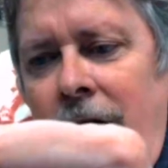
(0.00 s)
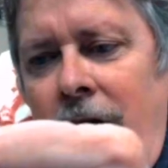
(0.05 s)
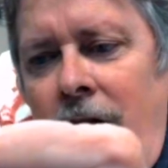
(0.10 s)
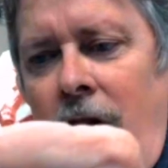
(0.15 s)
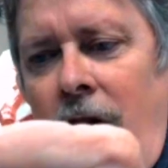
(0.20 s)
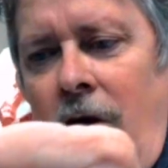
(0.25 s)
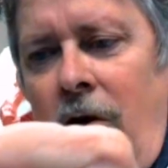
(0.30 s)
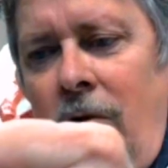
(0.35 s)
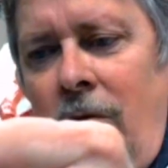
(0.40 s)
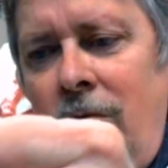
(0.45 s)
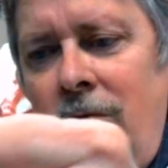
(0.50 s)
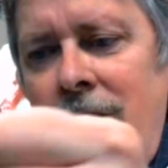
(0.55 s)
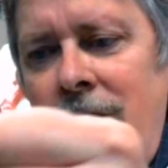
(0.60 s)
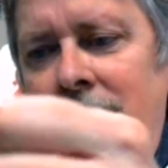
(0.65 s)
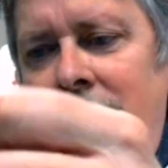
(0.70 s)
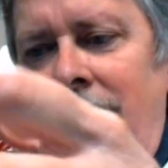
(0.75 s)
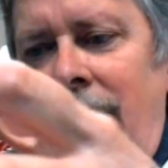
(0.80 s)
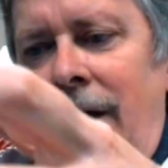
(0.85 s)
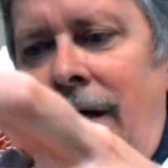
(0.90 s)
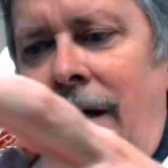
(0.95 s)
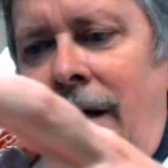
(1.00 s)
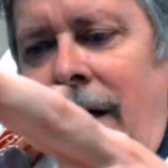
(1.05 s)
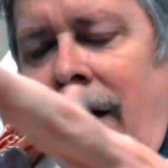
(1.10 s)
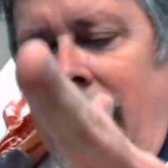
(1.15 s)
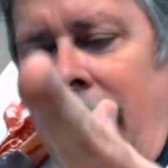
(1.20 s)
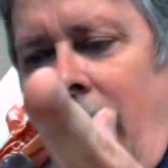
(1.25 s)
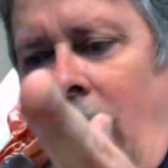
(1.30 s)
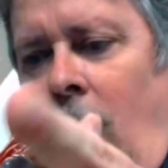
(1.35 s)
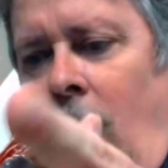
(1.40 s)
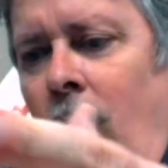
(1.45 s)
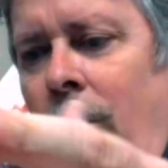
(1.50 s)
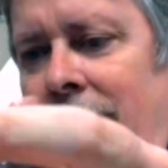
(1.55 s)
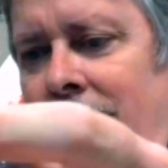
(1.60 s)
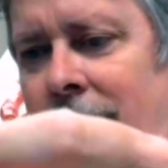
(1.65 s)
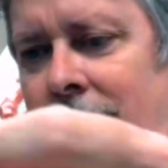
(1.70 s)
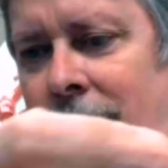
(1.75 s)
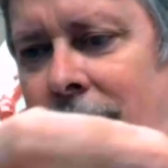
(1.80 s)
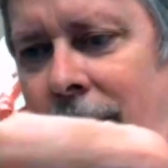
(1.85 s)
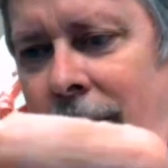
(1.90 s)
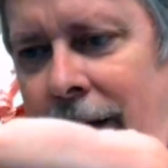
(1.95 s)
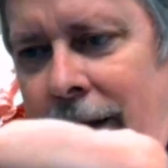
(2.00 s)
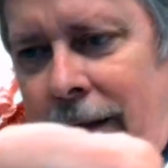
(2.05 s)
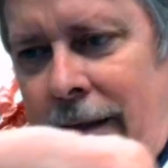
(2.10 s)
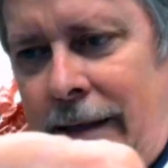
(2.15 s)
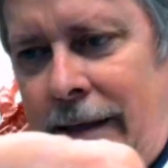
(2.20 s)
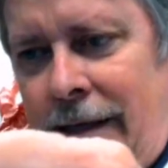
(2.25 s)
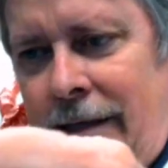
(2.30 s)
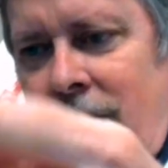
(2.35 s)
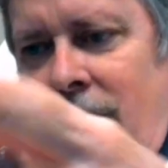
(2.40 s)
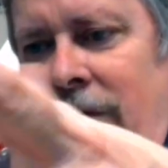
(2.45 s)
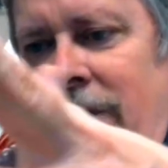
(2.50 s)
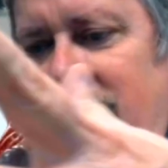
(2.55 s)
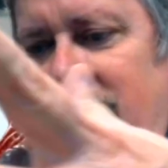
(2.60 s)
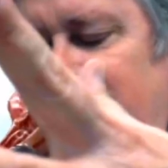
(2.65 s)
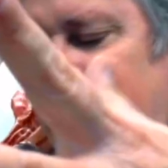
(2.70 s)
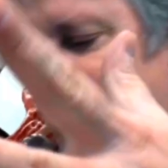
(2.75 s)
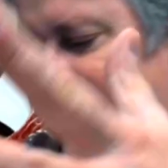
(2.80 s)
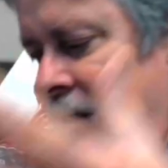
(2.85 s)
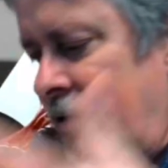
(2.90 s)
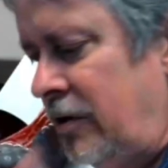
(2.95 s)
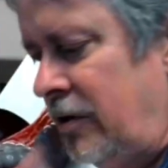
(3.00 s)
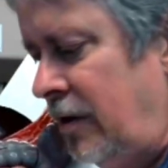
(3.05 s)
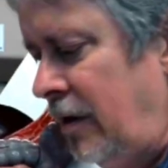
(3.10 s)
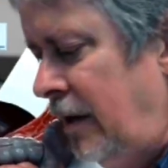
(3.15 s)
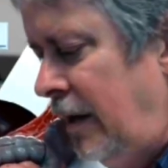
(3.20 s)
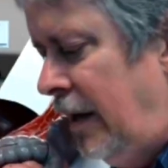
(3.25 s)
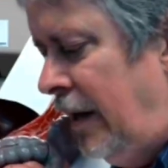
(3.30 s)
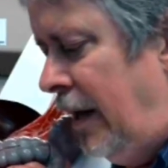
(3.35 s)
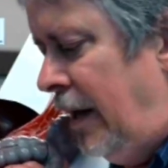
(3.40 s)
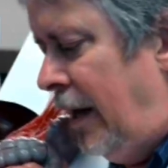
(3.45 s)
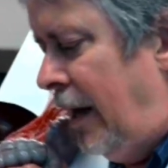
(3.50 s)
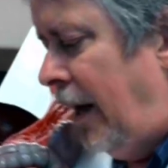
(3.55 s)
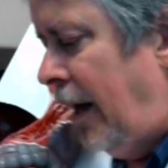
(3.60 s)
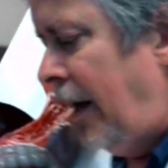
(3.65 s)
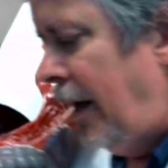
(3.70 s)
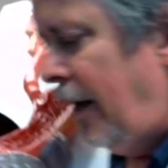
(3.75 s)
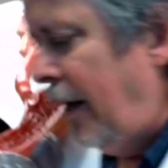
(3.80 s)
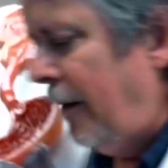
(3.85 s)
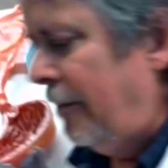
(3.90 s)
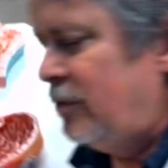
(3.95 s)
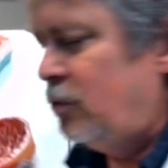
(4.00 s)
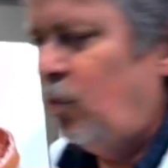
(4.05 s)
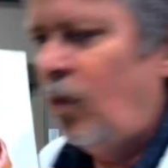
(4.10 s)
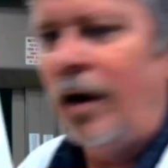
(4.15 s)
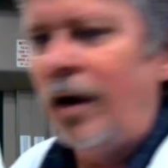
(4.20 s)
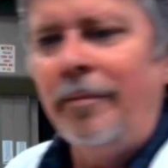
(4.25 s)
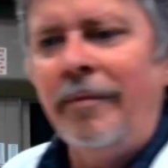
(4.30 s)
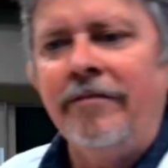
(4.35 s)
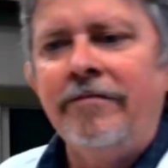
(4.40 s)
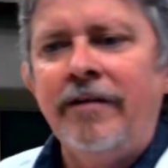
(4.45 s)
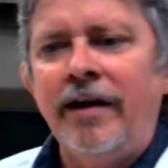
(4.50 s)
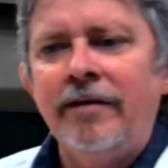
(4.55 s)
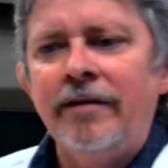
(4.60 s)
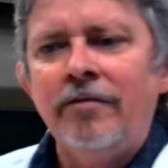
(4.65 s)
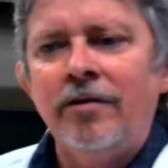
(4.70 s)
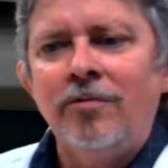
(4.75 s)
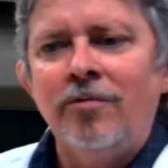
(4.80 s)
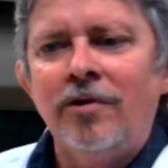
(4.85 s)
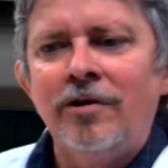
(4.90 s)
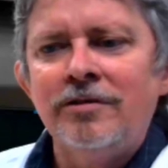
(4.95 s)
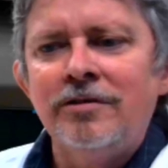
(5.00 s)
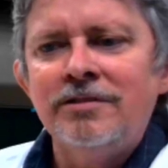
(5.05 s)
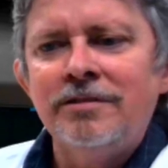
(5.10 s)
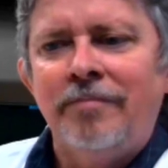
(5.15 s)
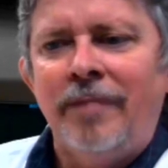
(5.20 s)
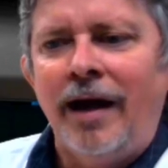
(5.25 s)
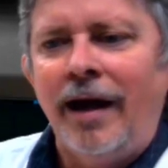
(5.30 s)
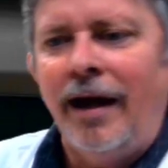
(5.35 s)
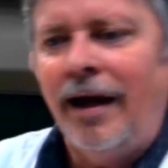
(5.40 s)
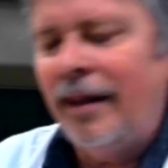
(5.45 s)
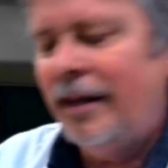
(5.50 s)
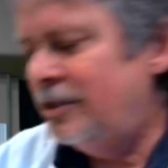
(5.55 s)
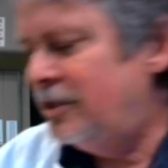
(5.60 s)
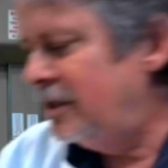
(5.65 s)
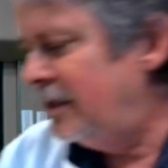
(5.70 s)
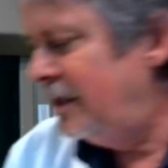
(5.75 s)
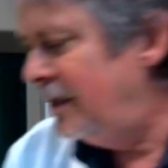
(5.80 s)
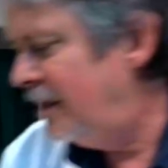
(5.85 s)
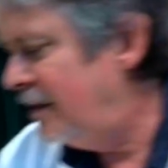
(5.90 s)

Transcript: close and open like this, so a sphincter. It's one of my favorite words in biology,